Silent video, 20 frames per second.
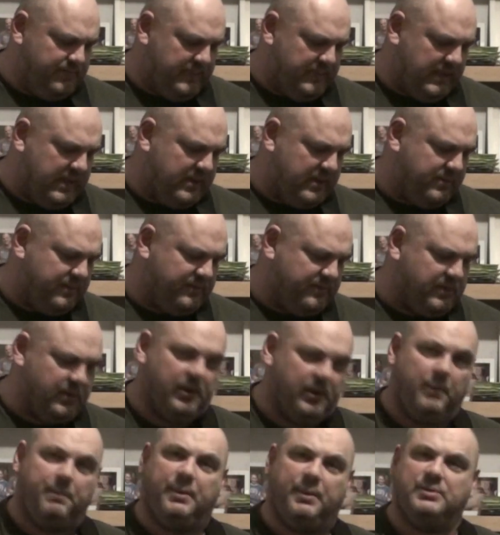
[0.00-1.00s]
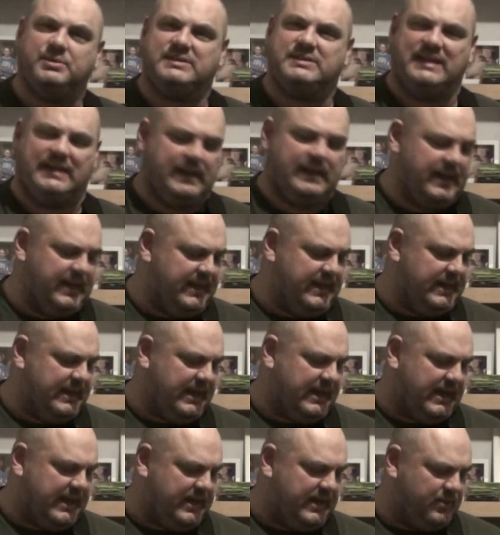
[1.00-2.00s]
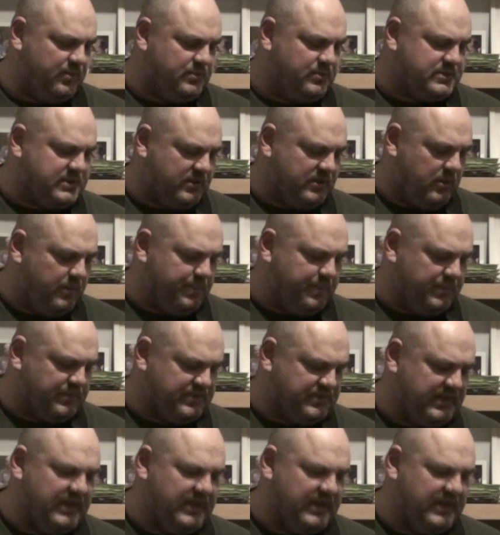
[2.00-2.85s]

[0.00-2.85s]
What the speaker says: We've got a Boss delay and also a Boss